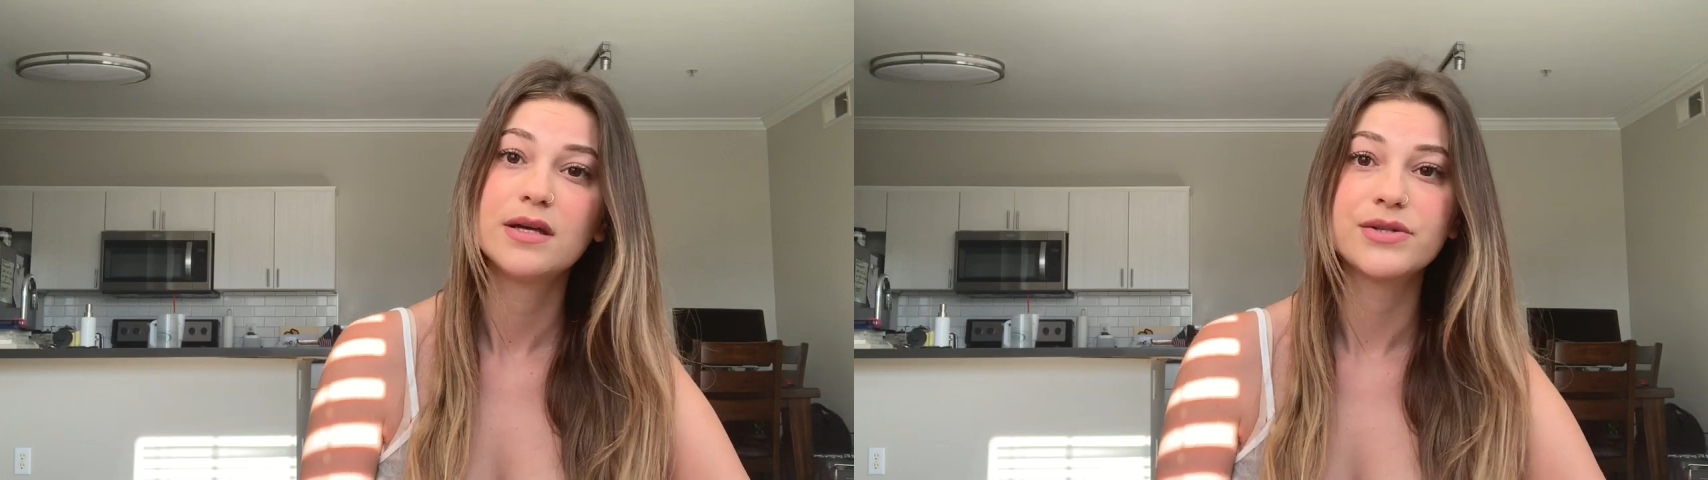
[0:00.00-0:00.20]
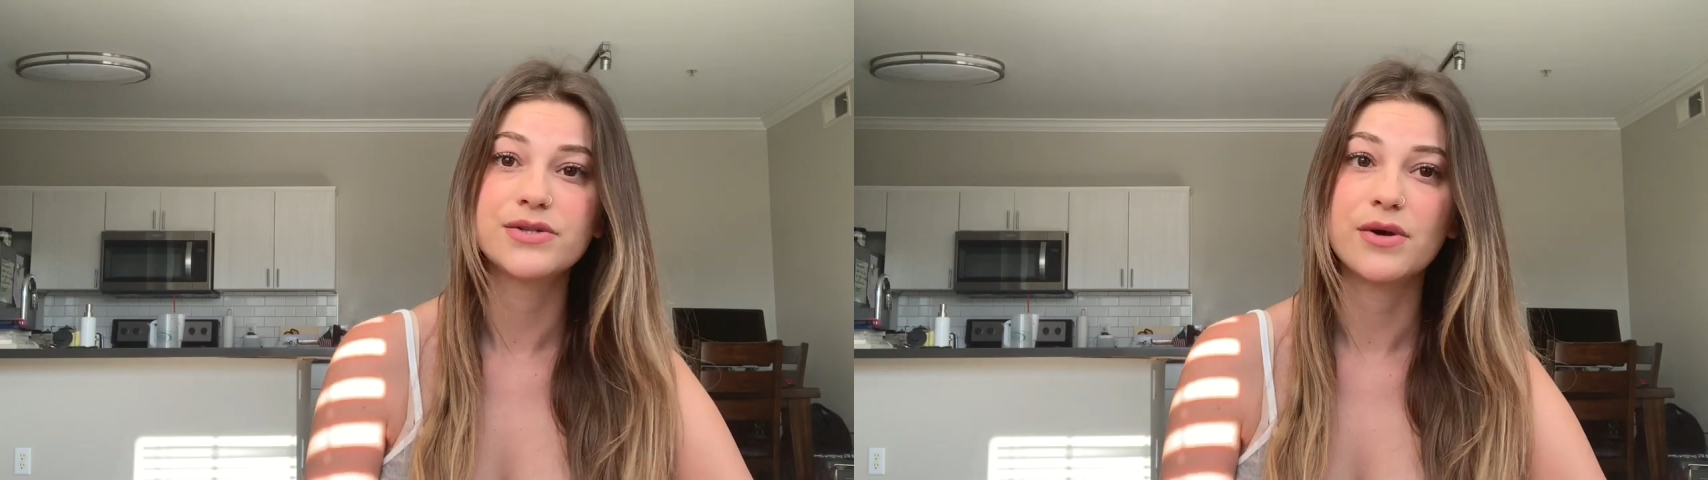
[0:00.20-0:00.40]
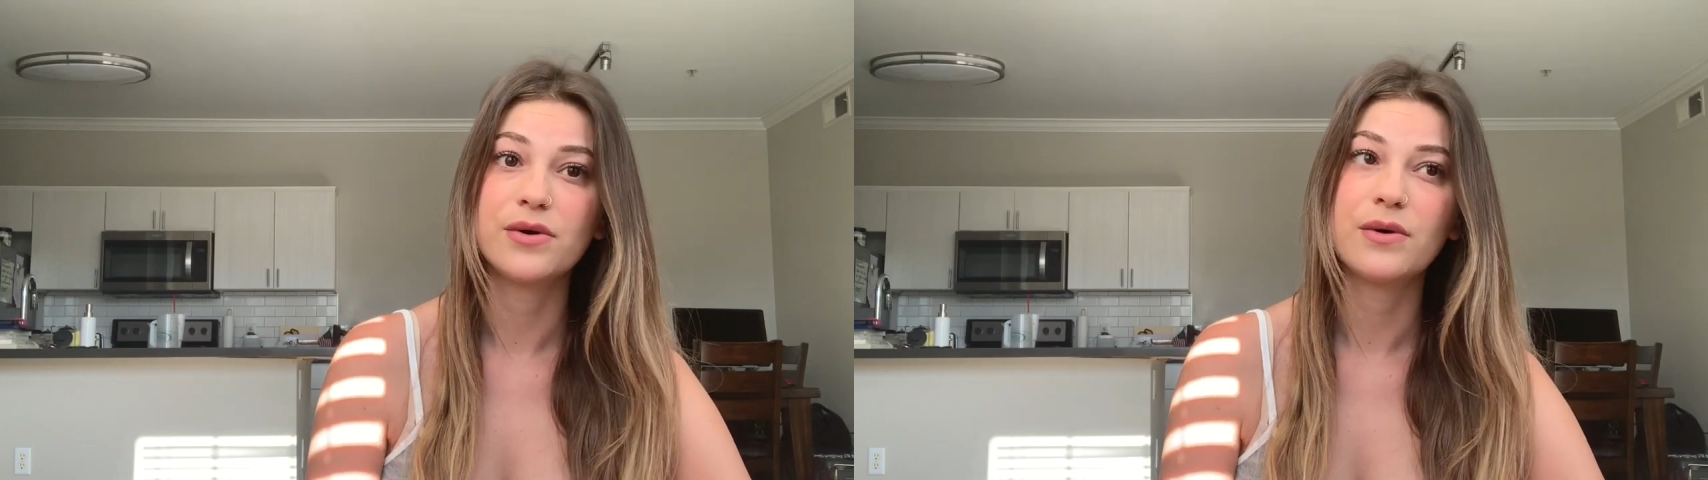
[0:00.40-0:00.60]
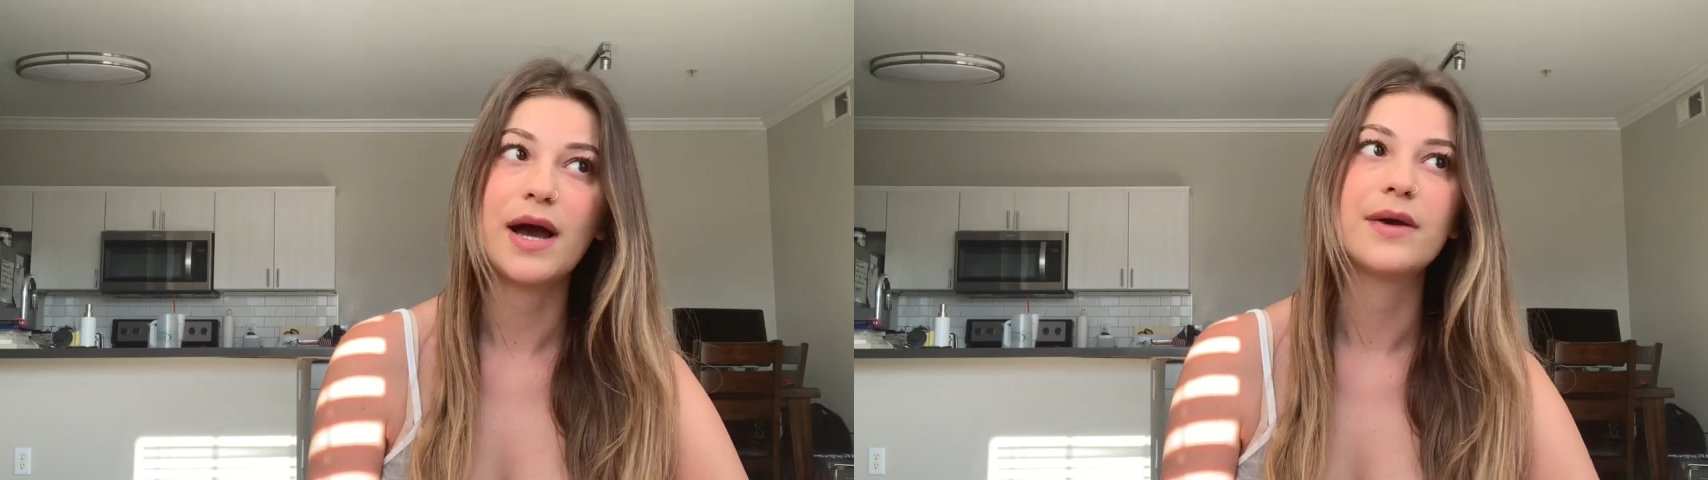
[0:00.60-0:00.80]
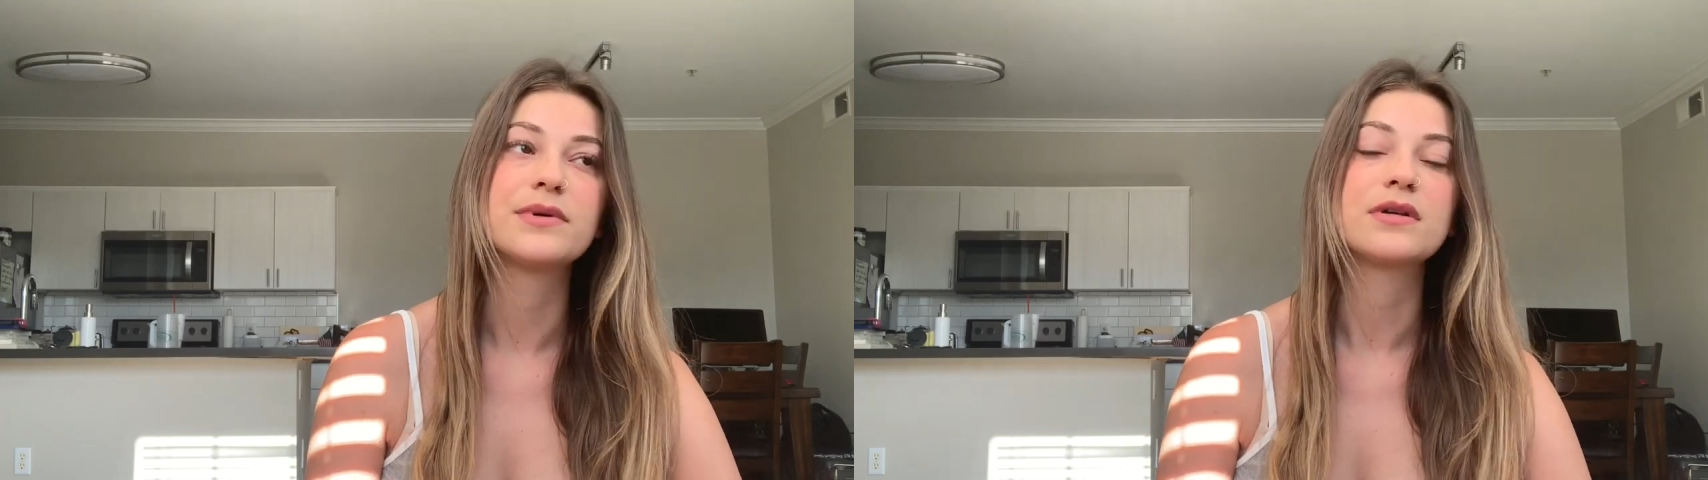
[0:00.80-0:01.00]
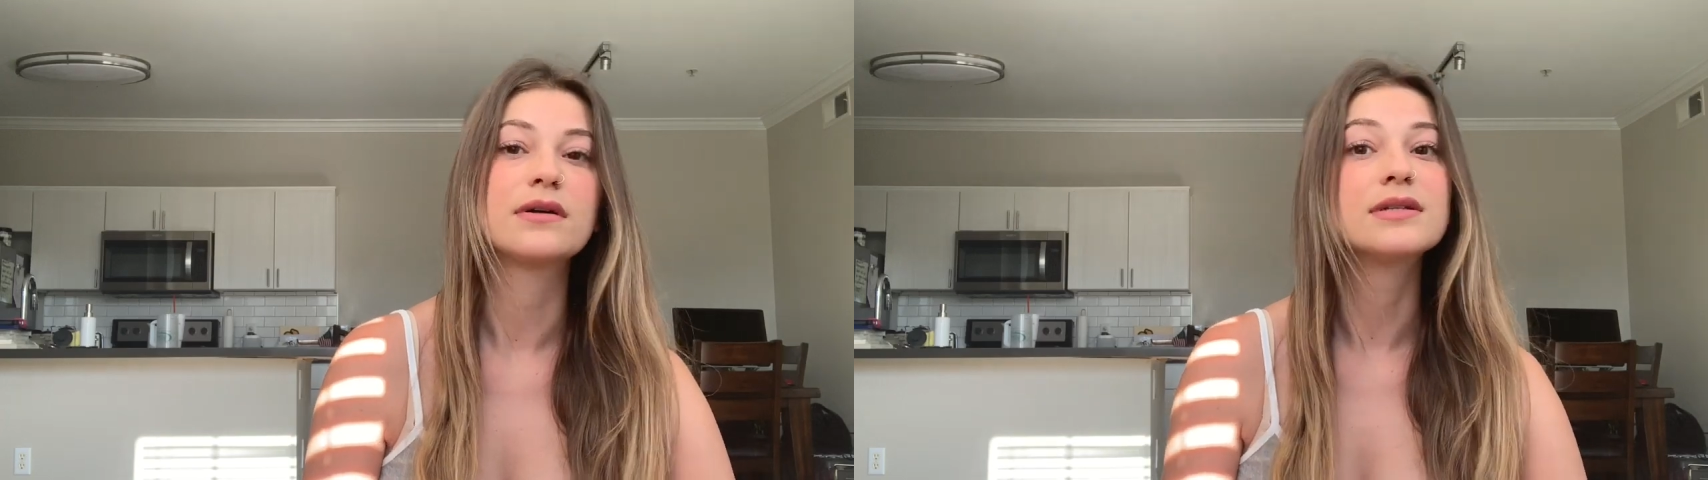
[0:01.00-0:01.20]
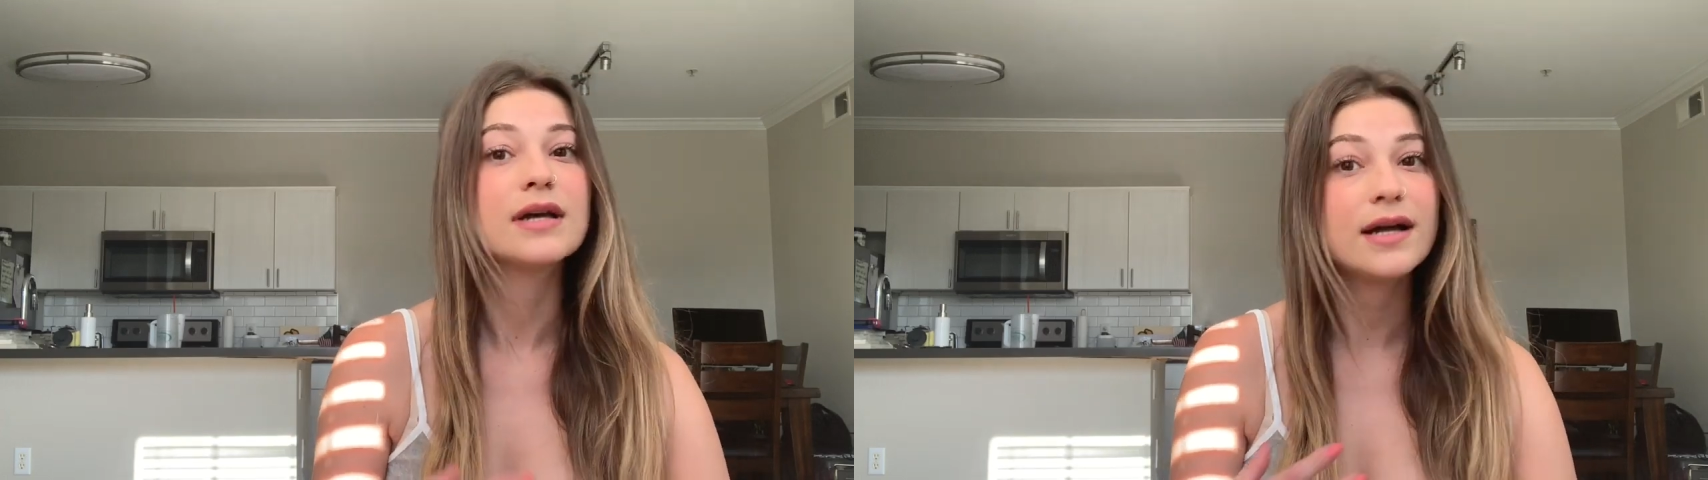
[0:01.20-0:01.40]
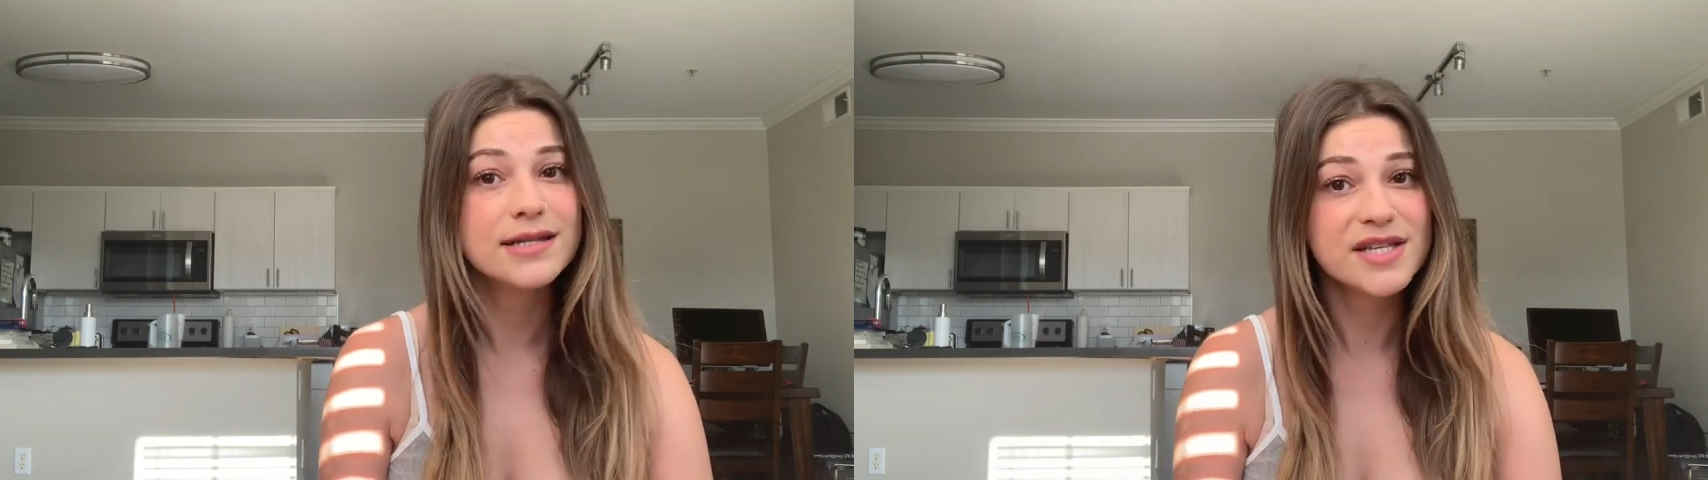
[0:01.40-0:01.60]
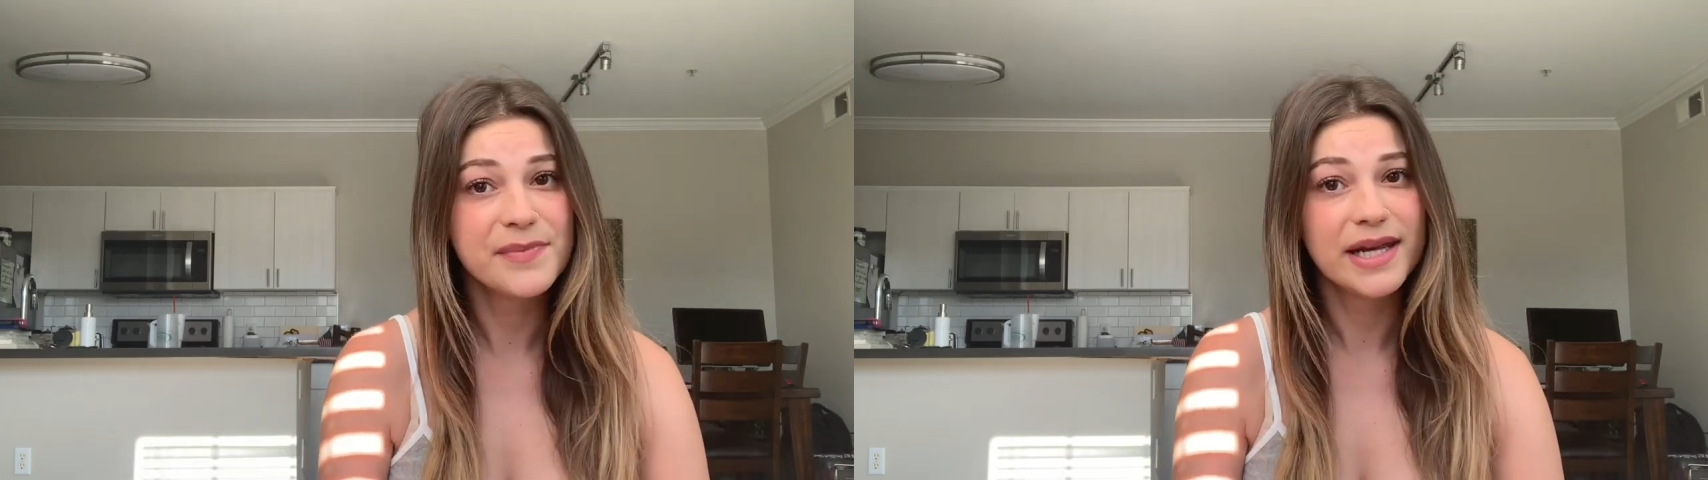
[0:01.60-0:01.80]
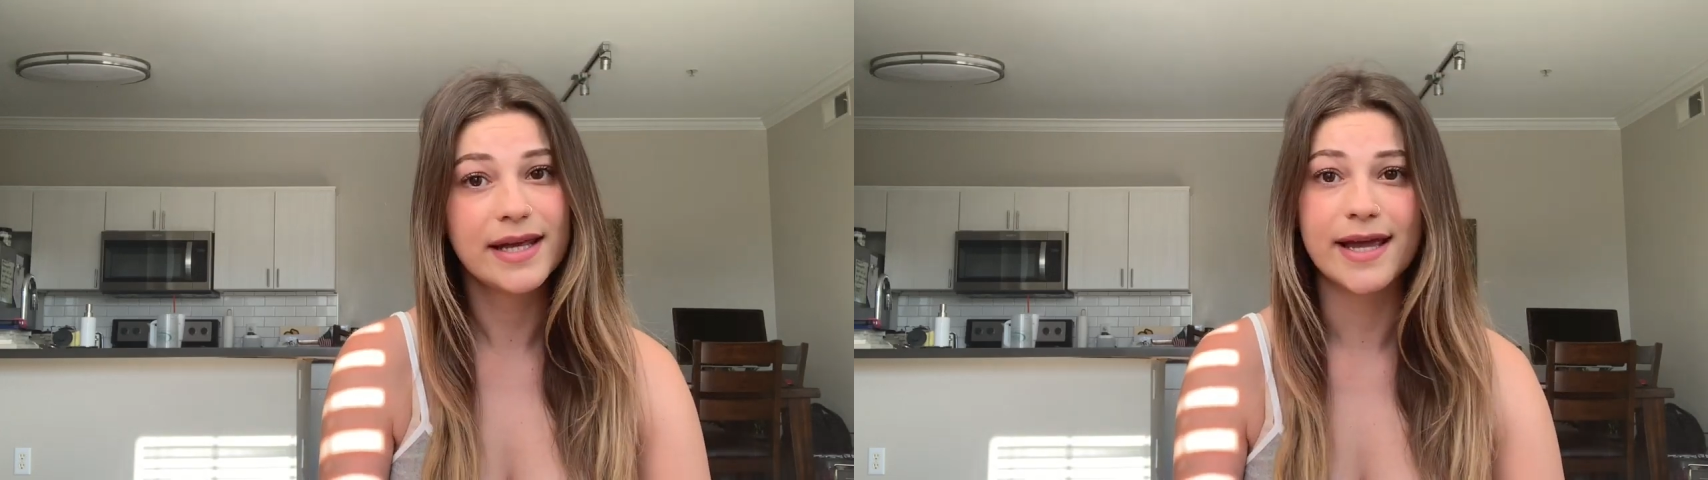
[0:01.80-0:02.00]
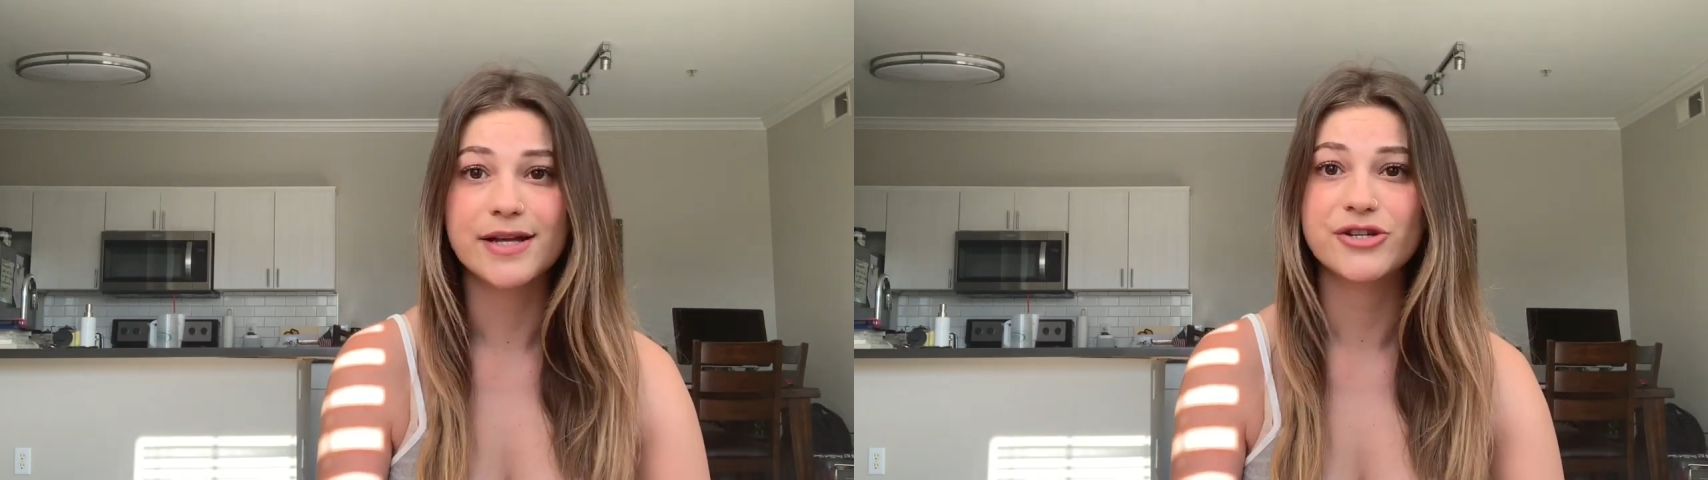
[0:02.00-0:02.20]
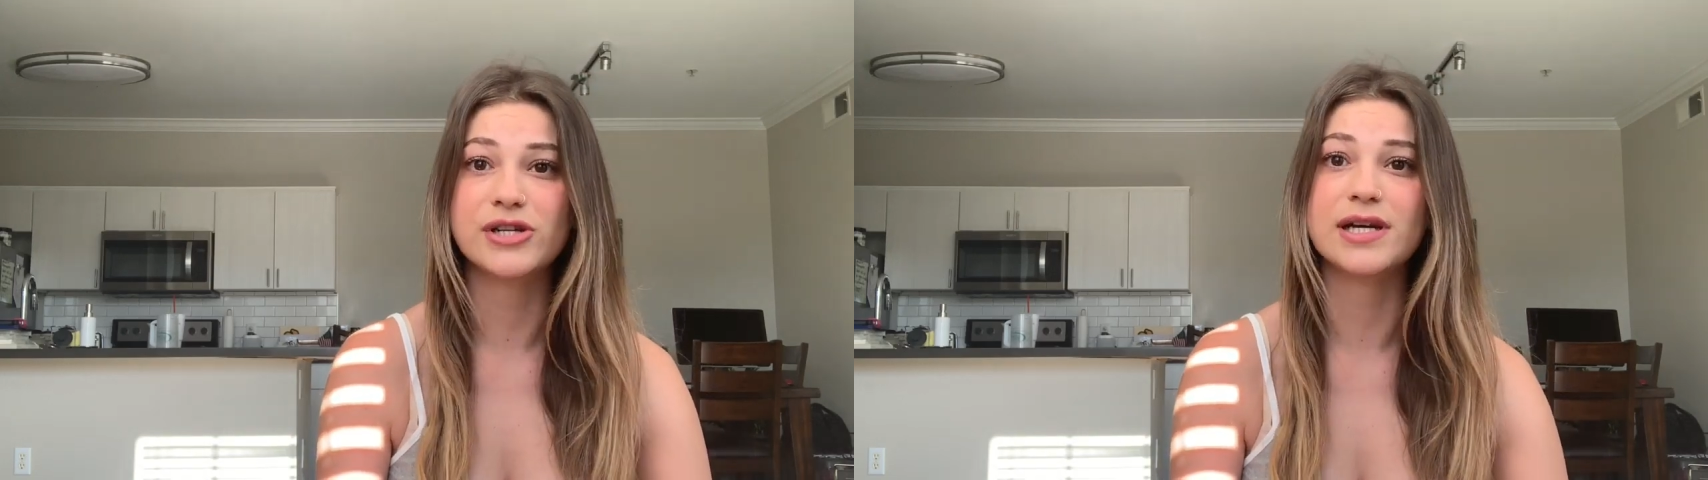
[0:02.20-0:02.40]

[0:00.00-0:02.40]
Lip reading: So I was on tons of medication